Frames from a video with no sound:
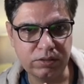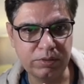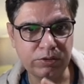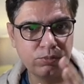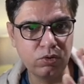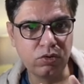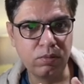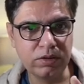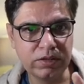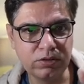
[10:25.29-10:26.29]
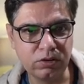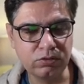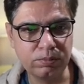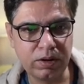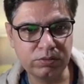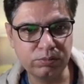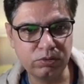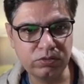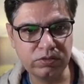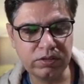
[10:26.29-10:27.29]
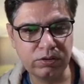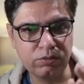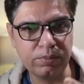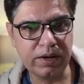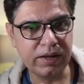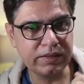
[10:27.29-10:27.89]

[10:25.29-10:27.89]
I mean, it's more common than toxoplasmosis, than rubella,